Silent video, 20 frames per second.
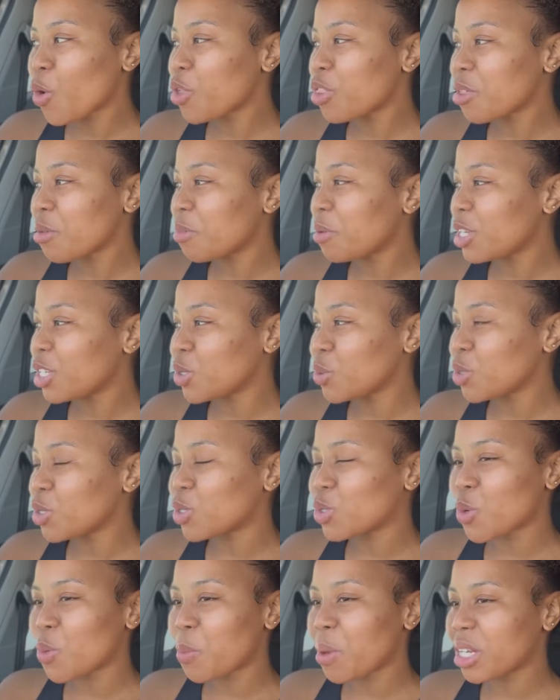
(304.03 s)
on the beach with
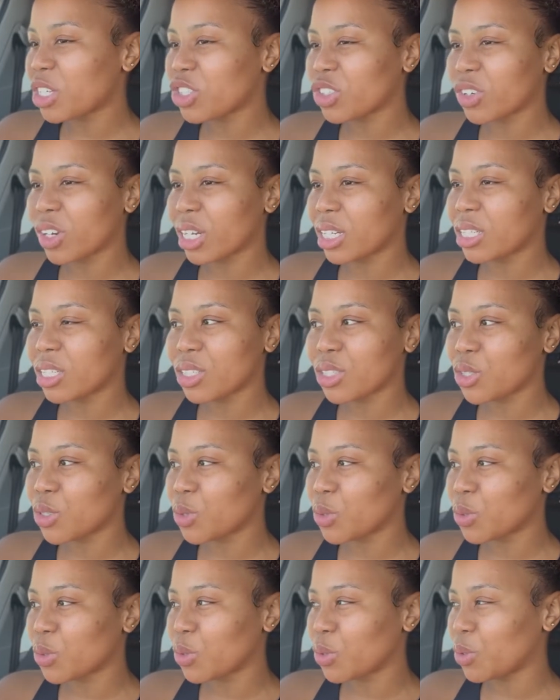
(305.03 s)
so much
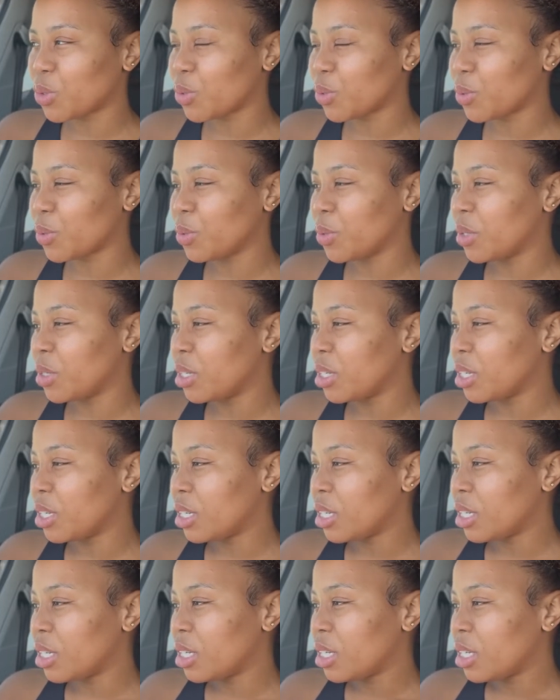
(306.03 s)
gratitude, you know.
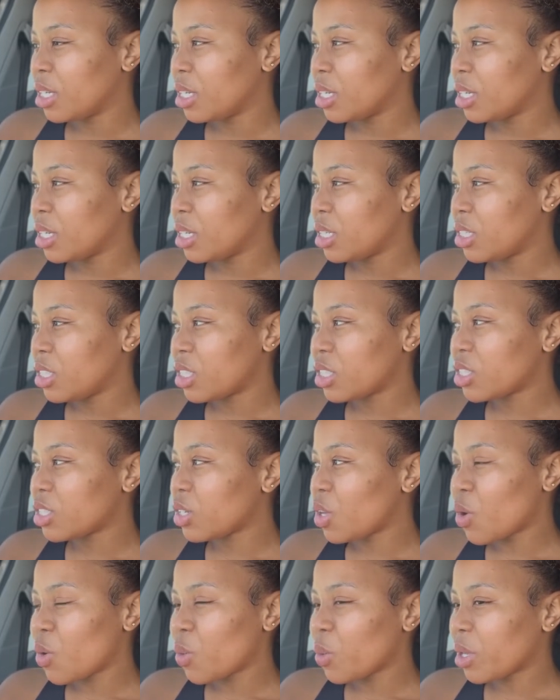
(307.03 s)
Just
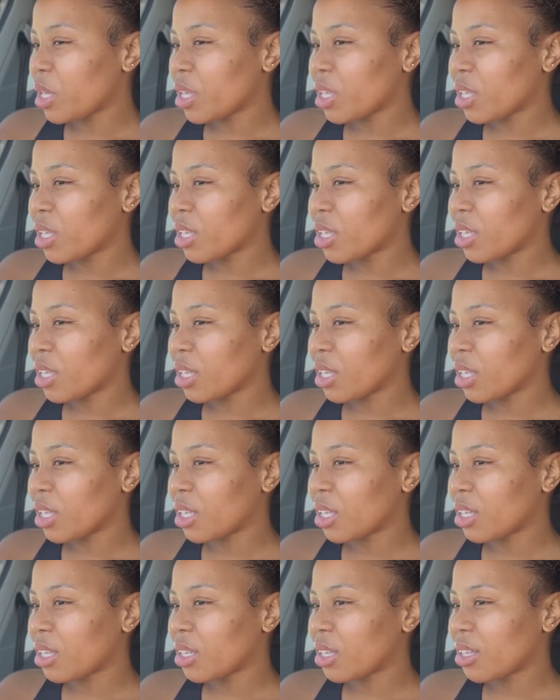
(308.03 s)
knowing
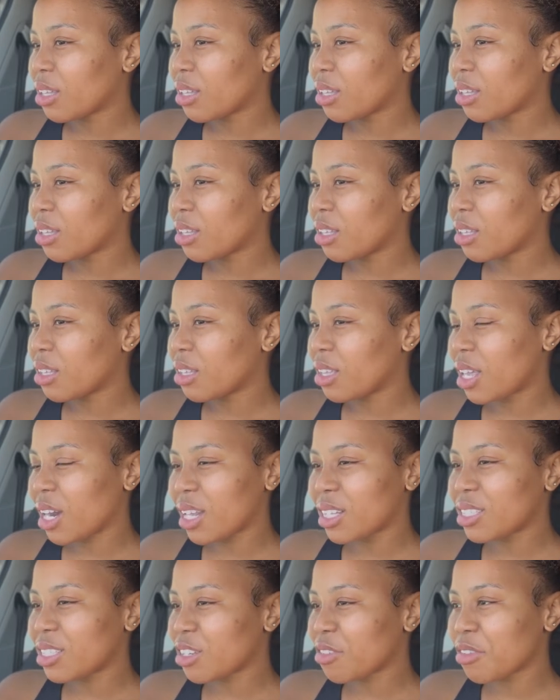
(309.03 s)
that I
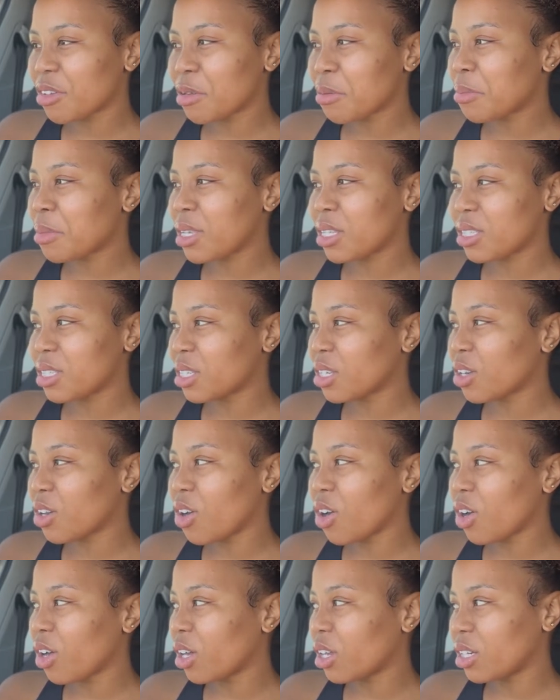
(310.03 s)
serve an amazing
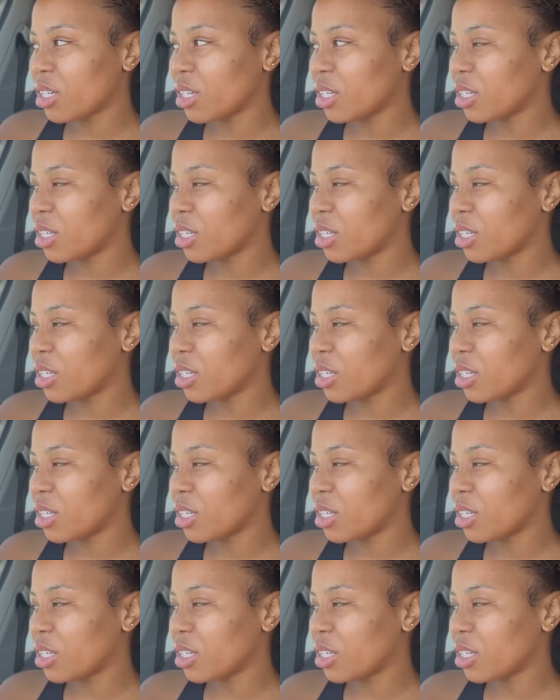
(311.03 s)
God.